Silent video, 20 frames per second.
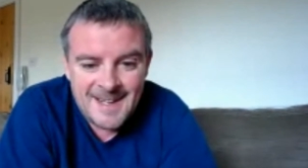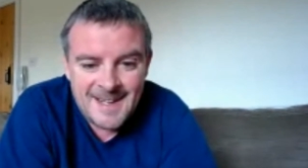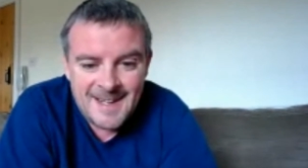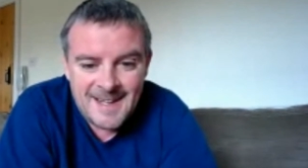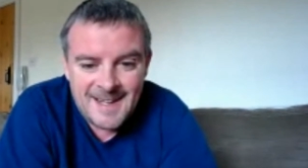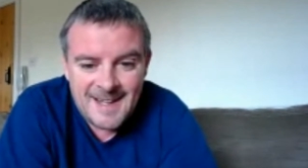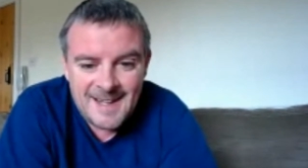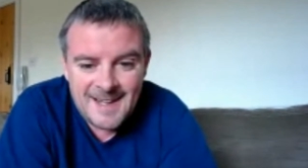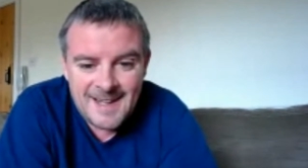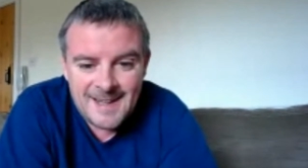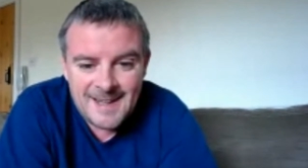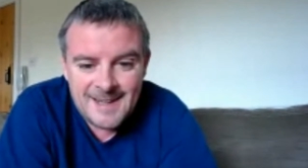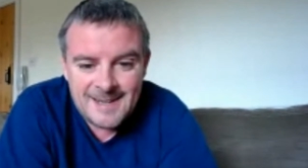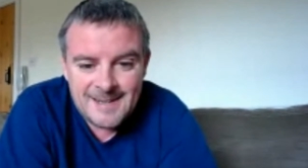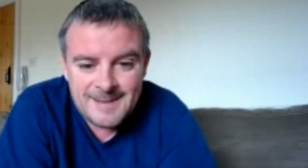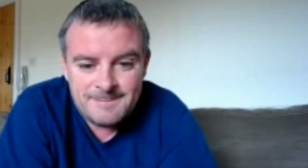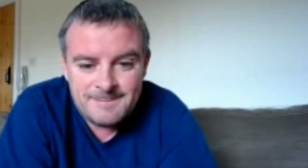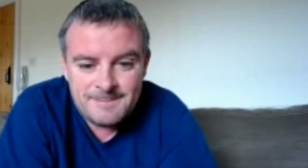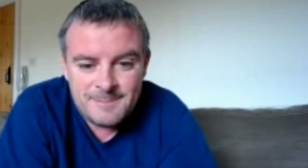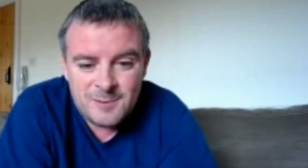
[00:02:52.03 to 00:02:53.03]

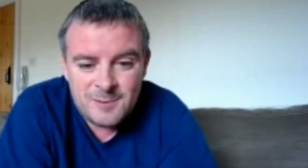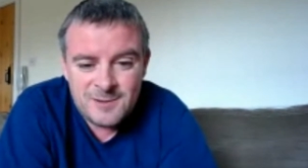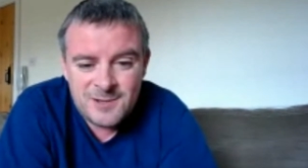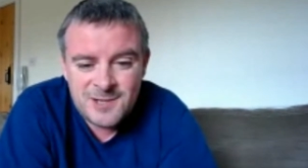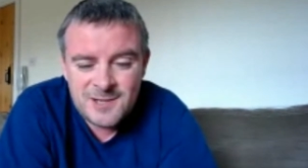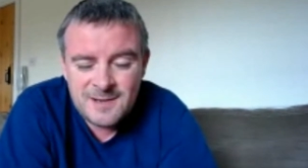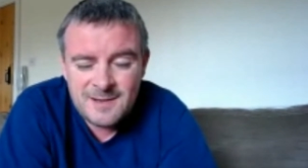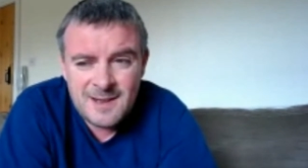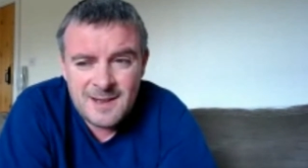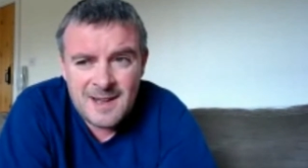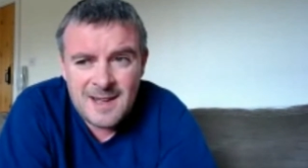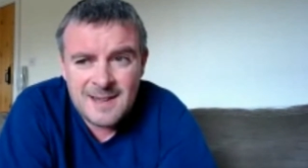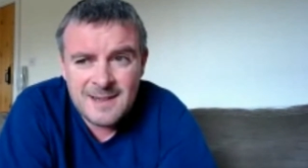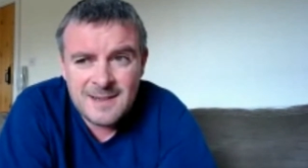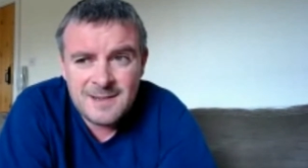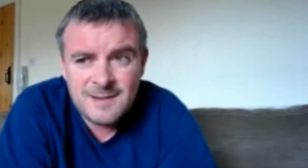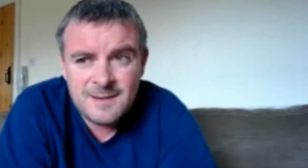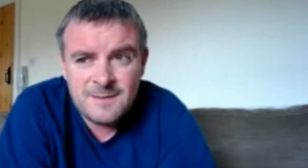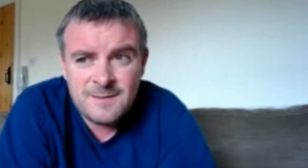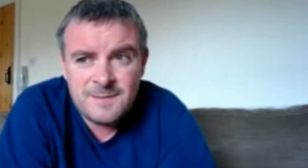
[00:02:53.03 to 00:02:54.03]
But the
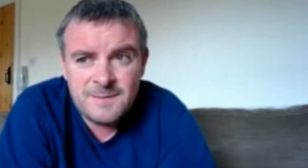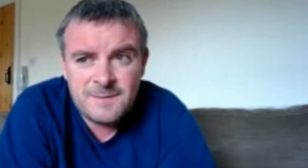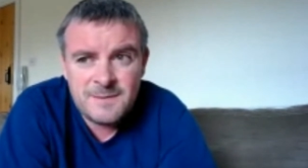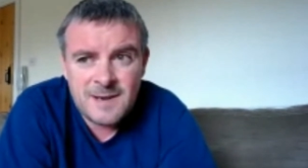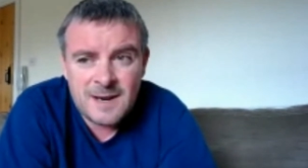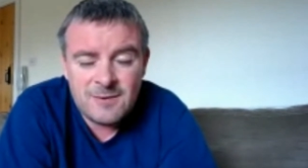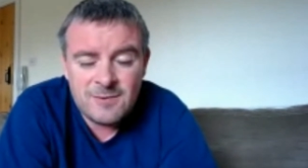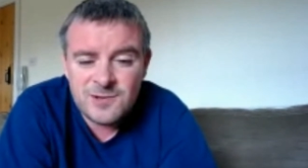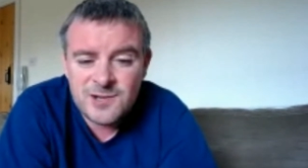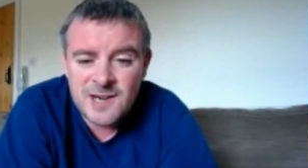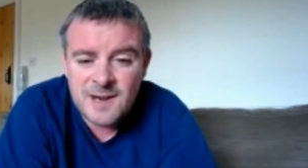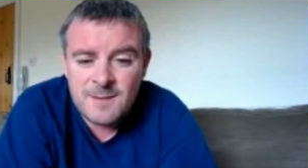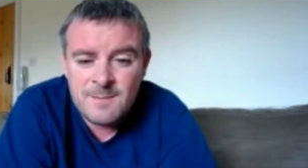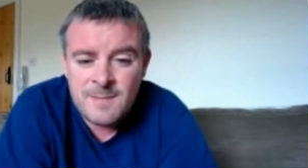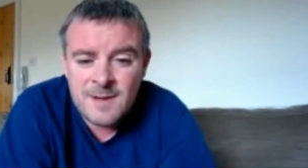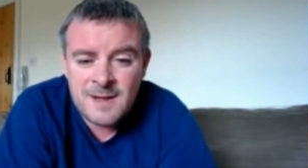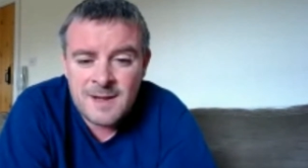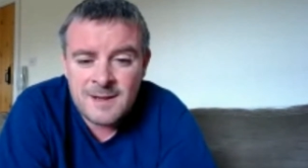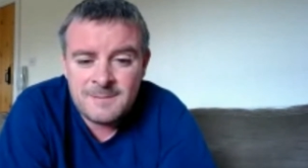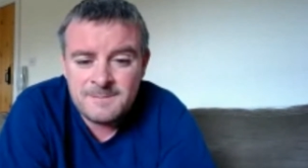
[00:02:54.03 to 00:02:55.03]
likes of Daryl
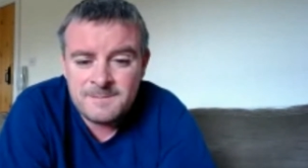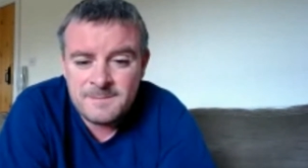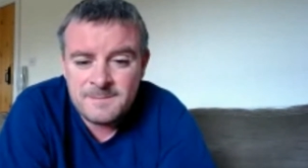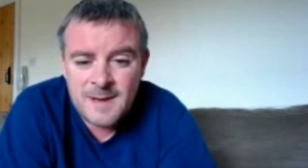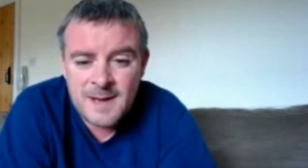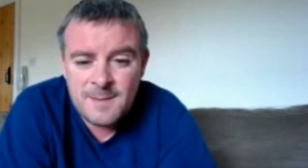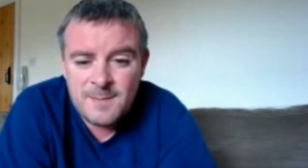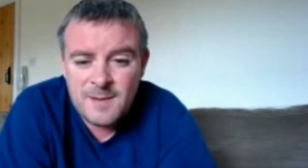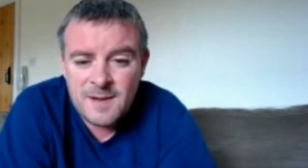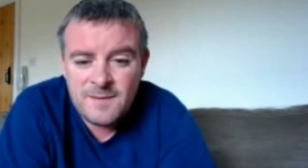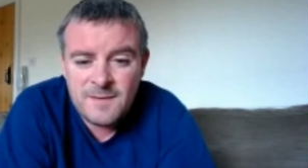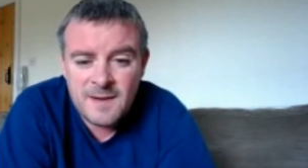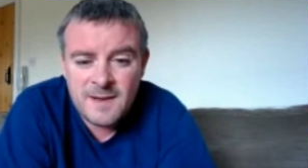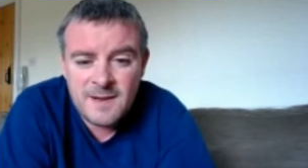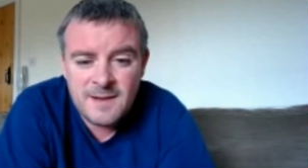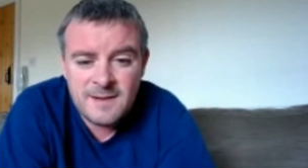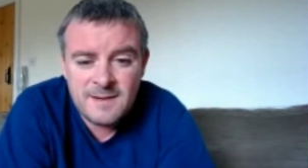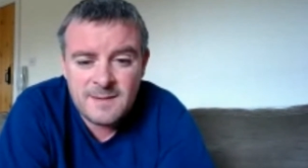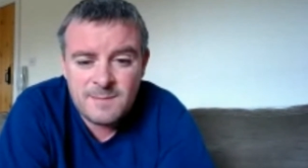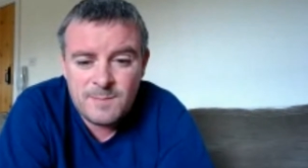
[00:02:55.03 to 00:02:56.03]
Janmat, maybe if
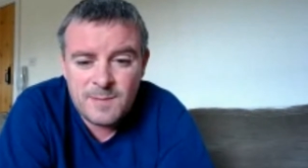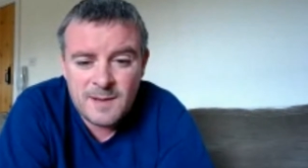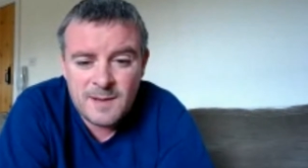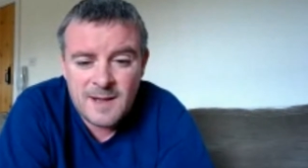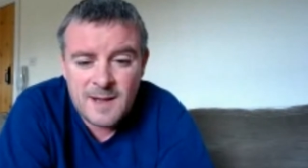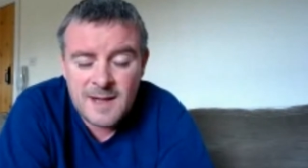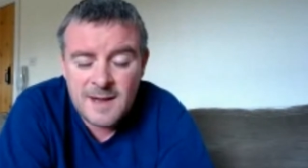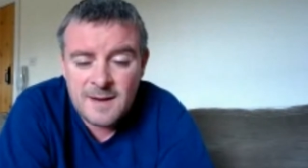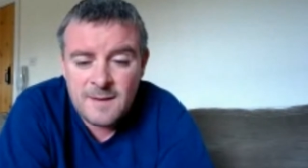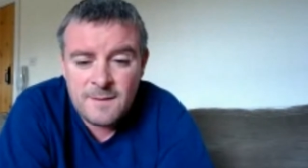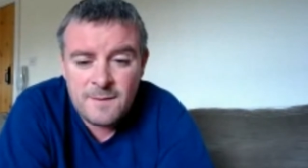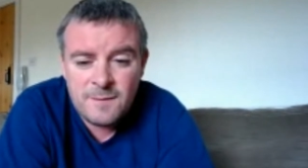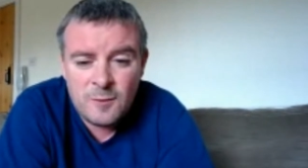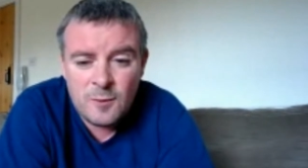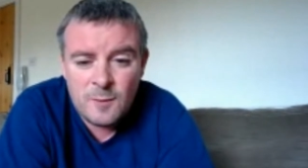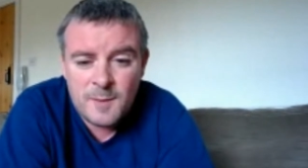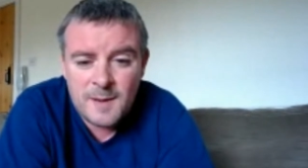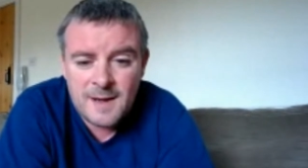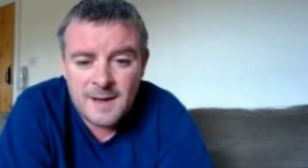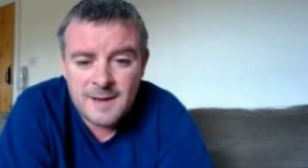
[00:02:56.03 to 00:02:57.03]
he's playing at
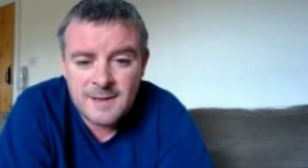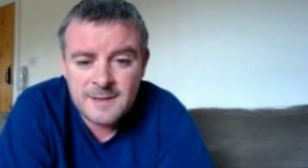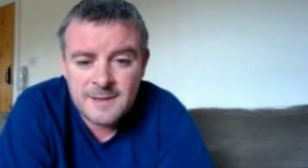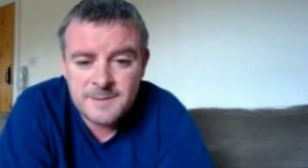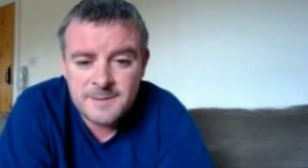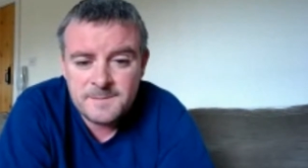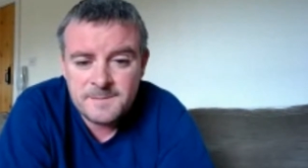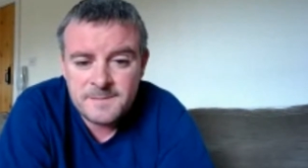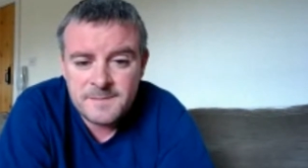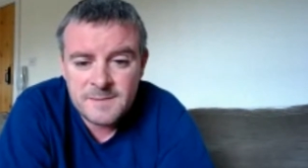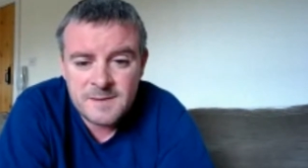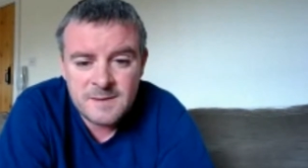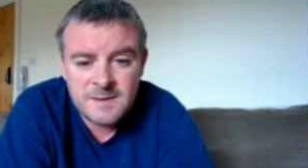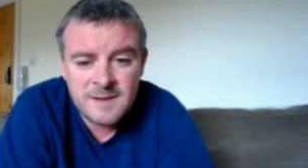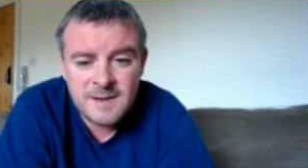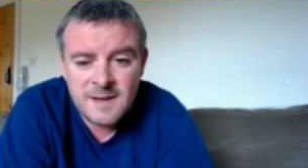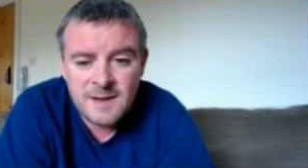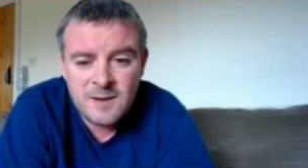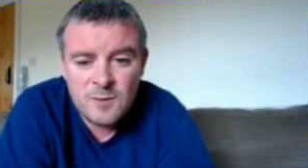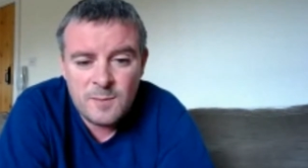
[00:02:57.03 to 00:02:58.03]
fullback,
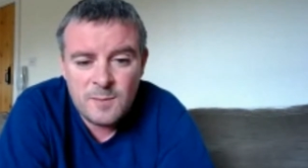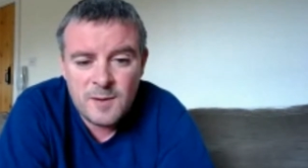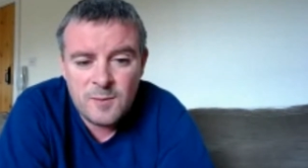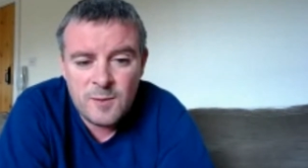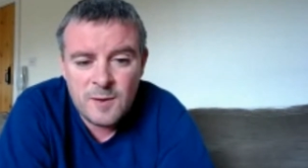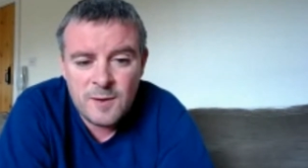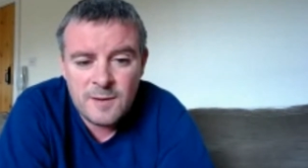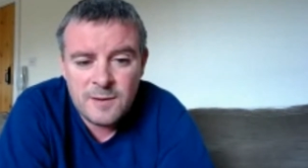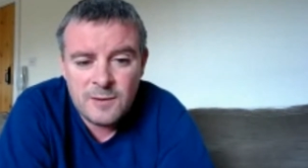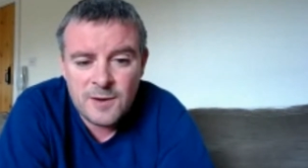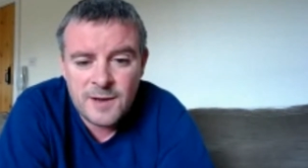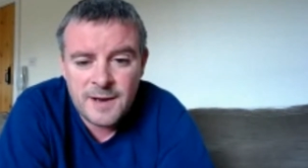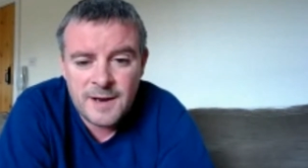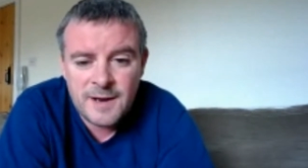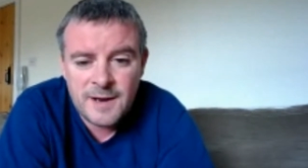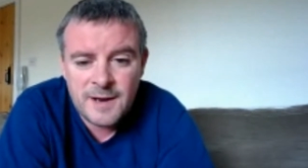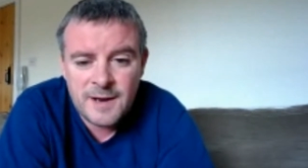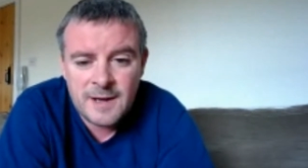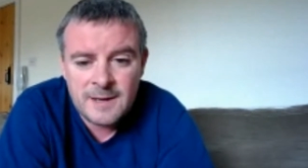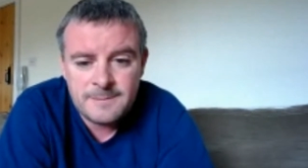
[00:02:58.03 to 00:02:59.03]
it could be worth looking
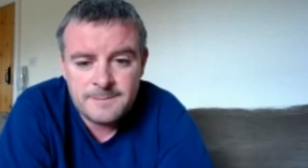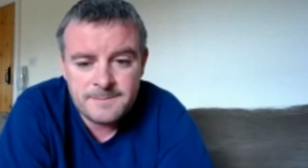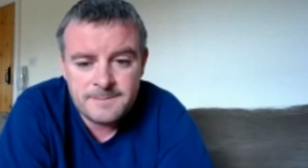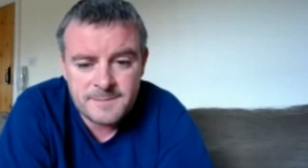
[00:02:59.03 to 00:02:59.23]
at.